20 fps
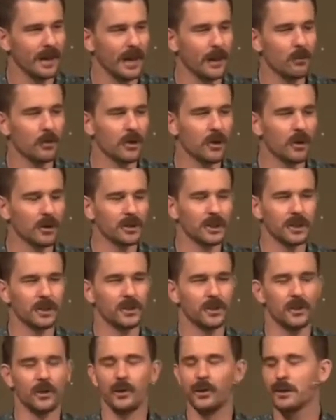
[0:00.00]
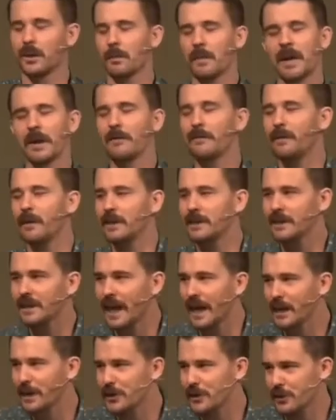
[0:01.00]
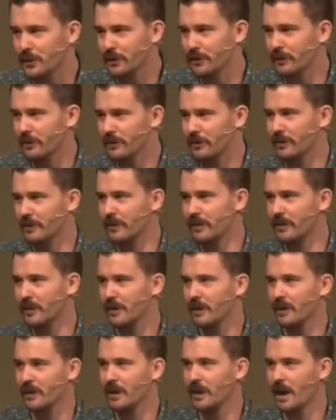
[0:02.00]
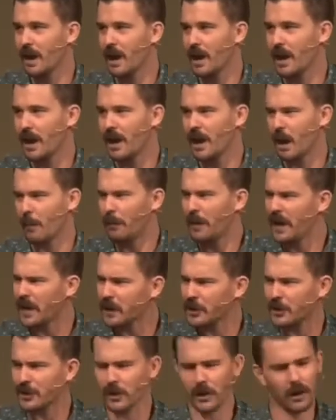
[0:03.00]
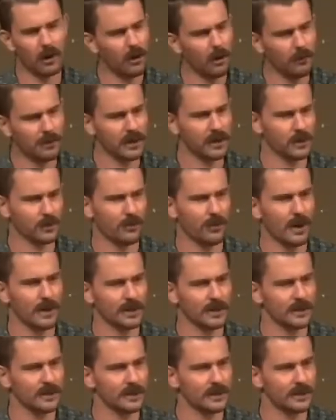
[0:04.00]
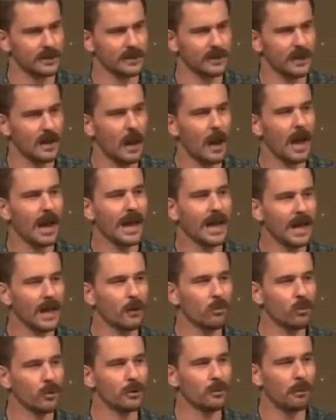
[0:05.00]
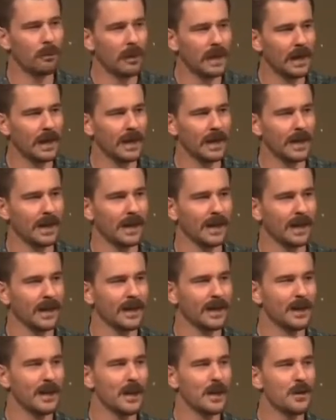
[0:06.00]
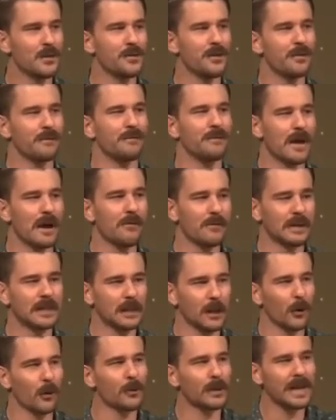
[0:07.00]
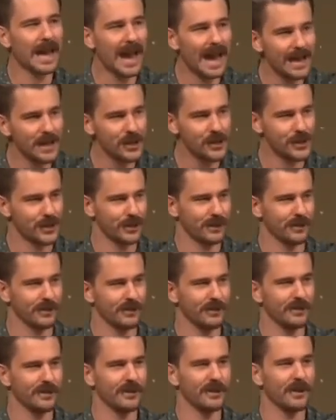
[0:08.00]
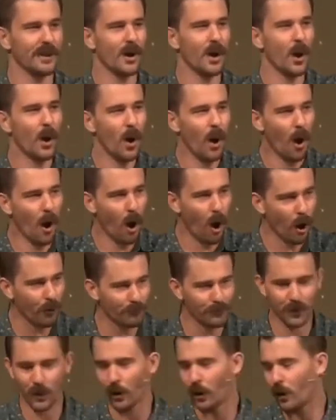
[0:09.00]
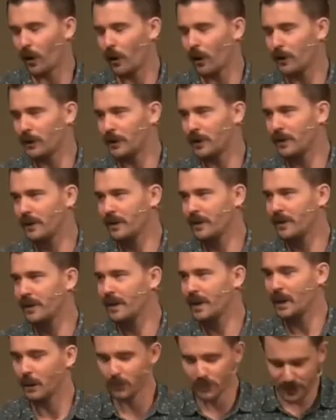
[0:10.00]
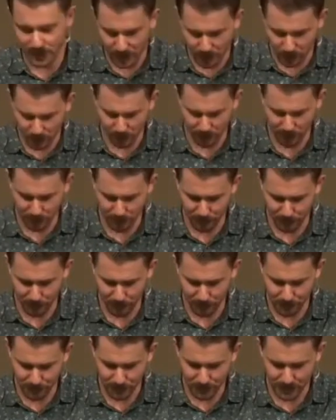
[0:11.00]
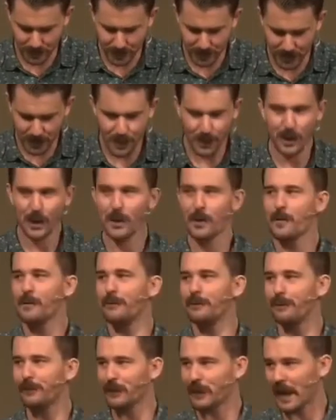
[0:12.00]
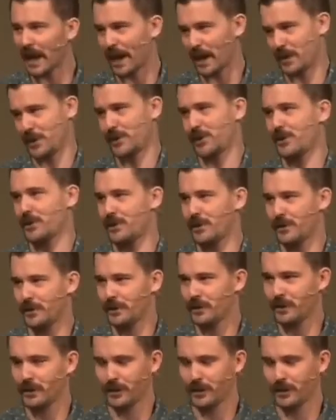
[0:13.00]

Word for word: he would not just use a manifestation, a picture of his presence, he would be the very location of God himself flesh.